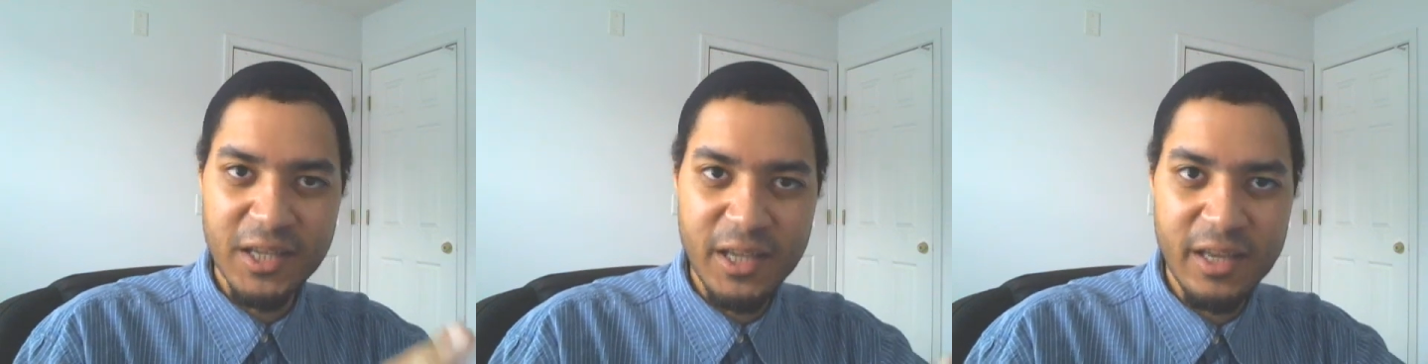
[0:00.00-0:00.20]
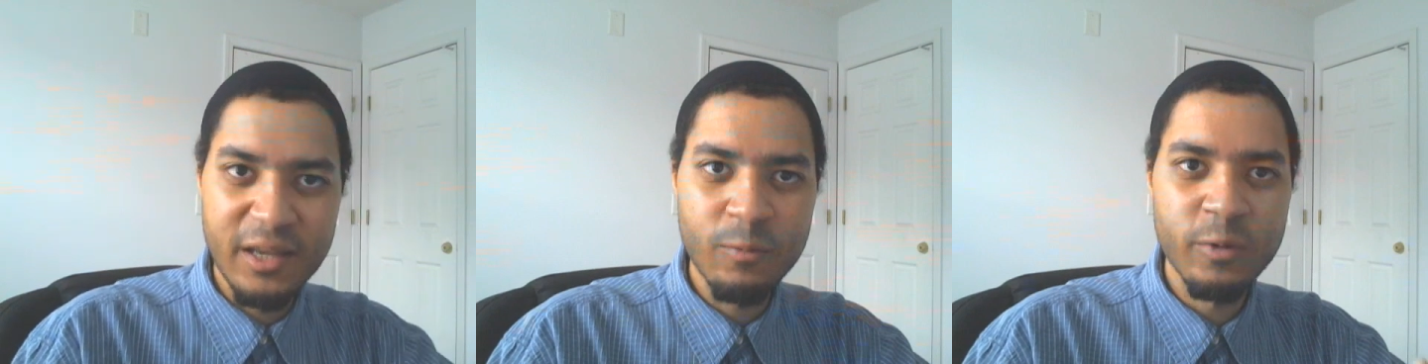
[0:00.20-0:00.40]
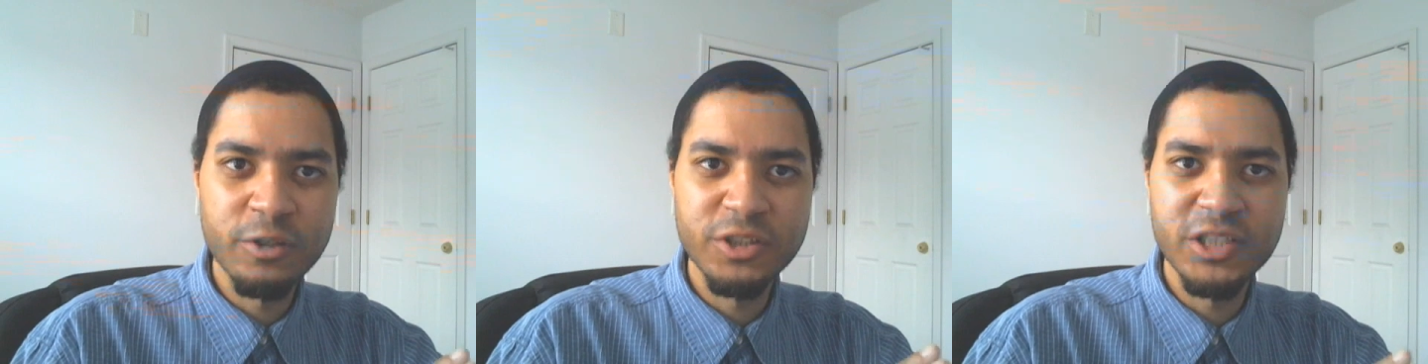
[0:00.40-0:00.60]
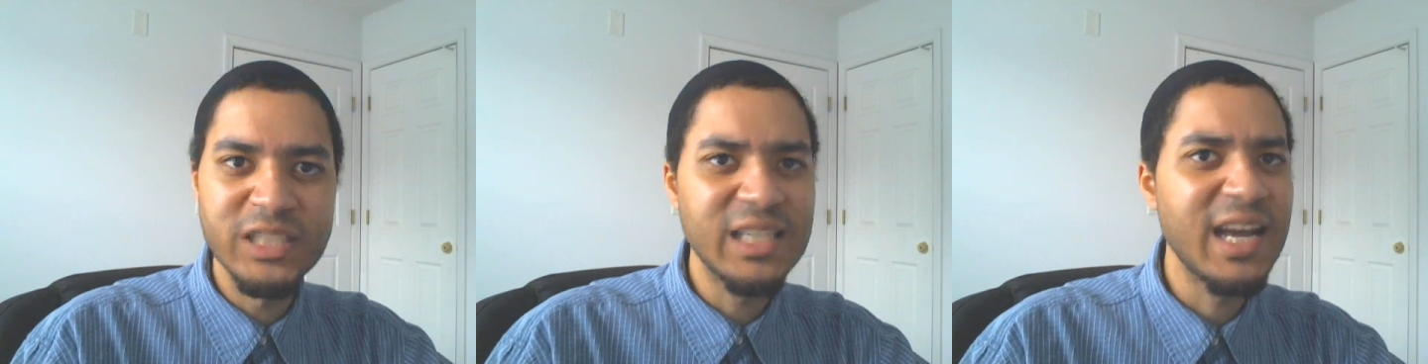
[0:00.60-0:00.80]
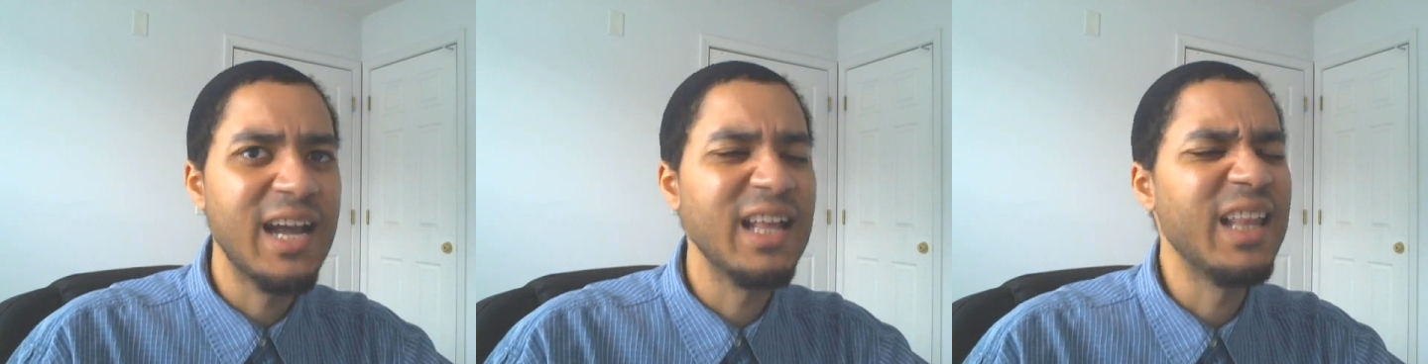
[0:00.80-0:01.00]
in where she's
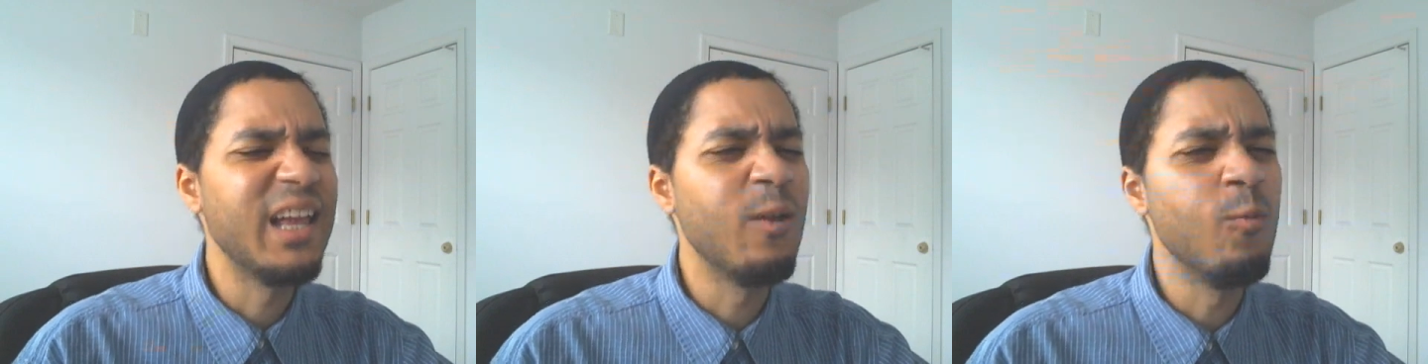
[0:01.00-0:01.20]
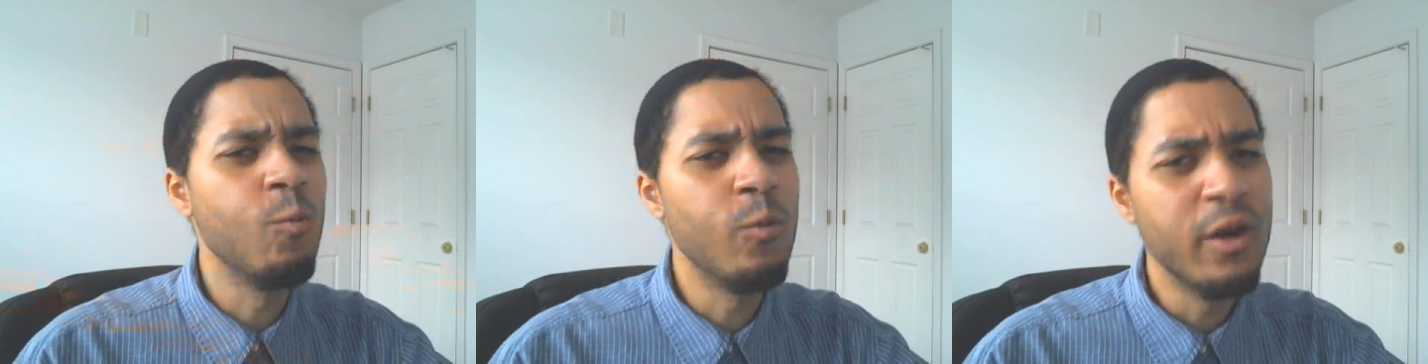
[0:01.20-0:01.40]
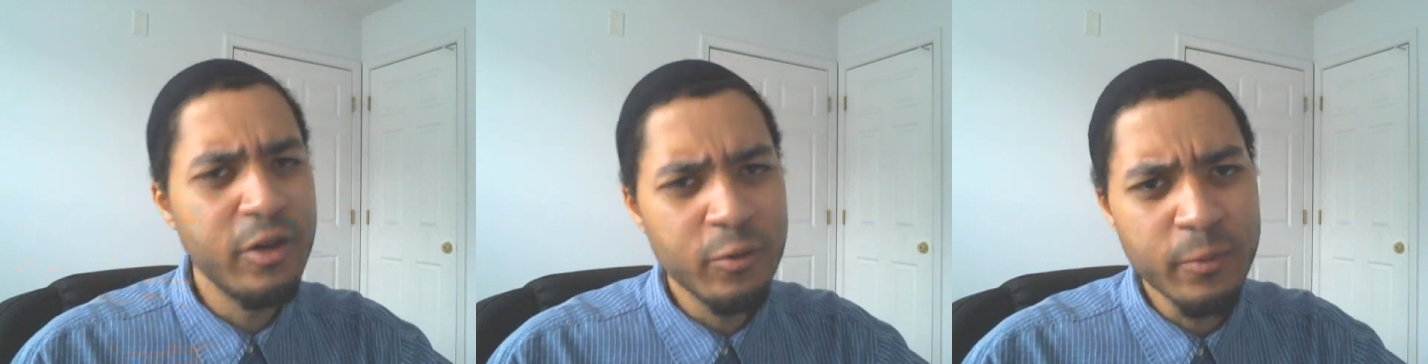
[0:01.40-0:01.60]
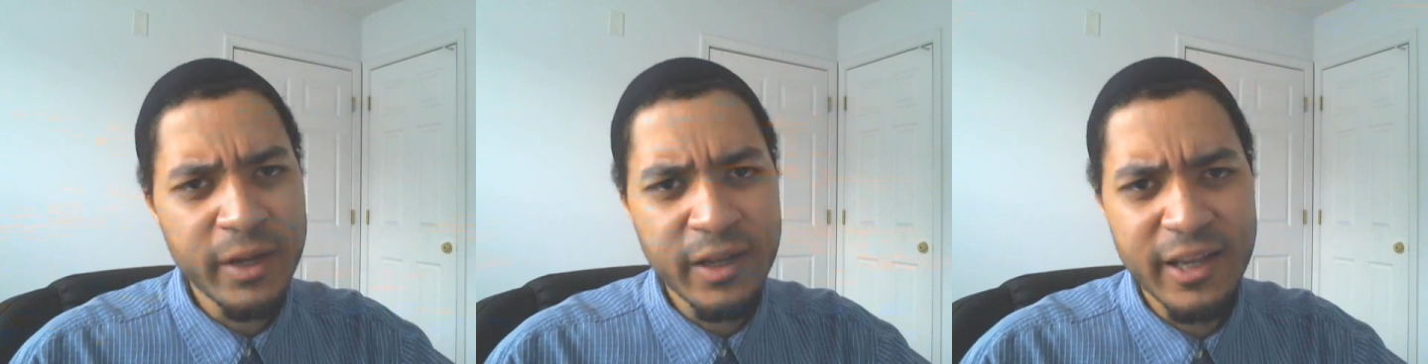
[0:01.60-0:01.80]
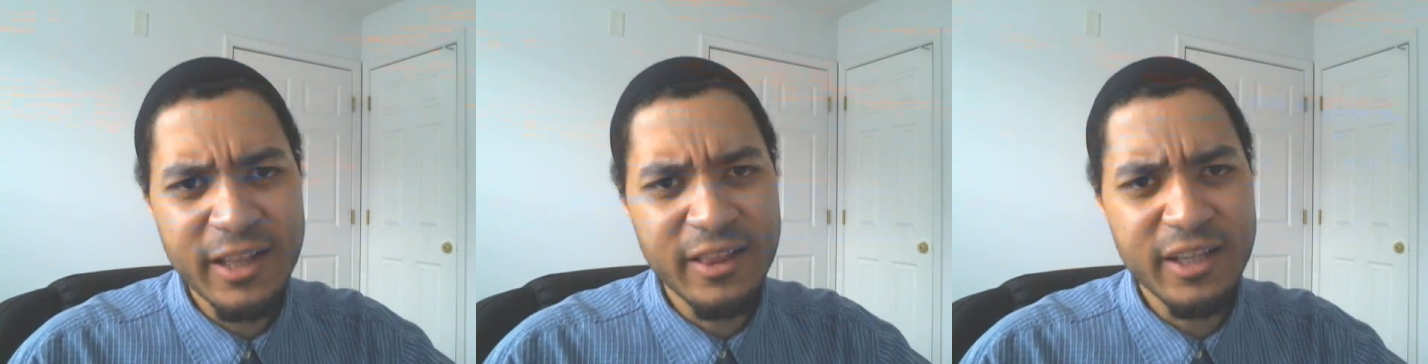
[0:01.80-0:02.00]
kind of like
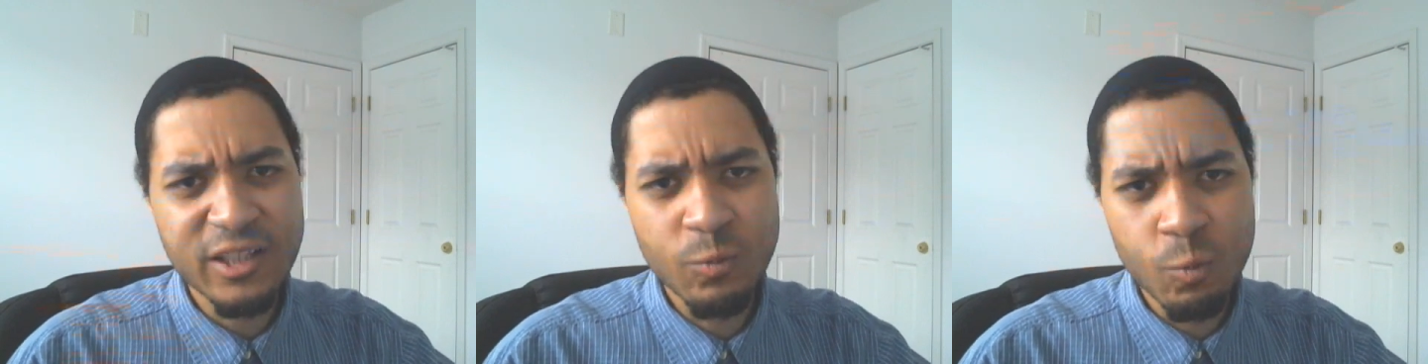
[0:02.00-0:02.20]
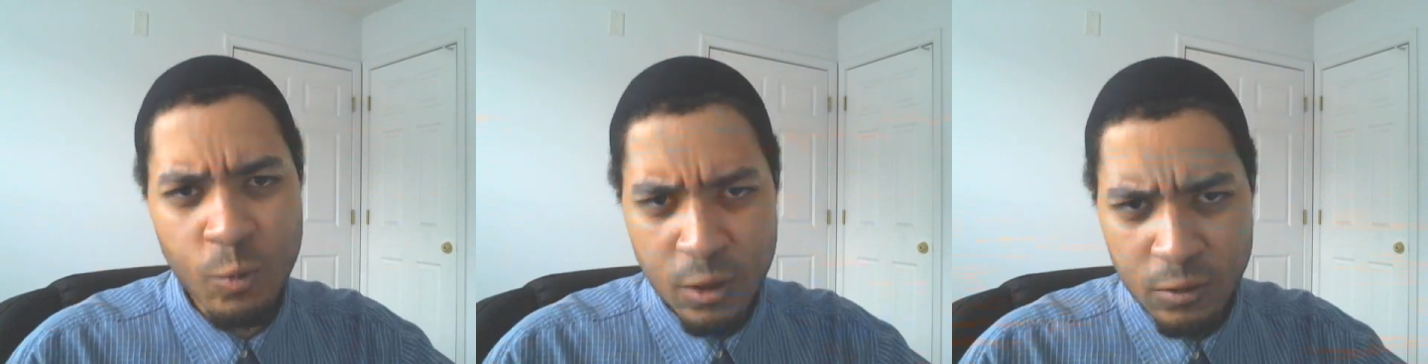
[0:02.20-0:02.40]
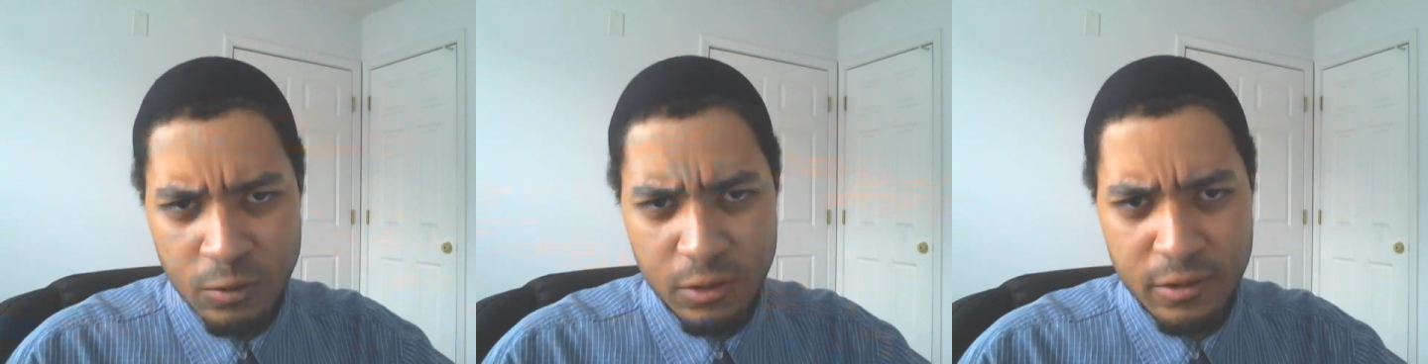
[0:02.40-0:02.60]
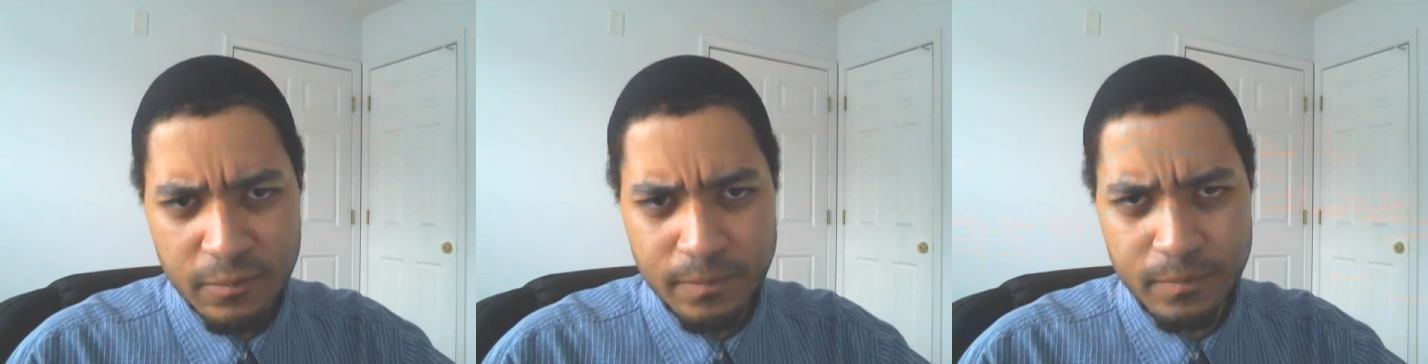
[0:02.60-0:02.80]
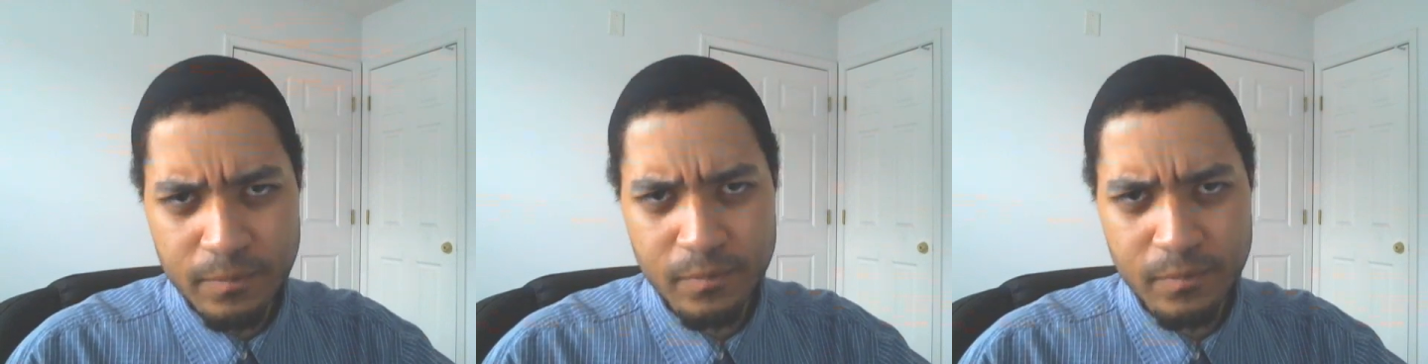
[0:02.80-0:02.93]
wondering, can this work?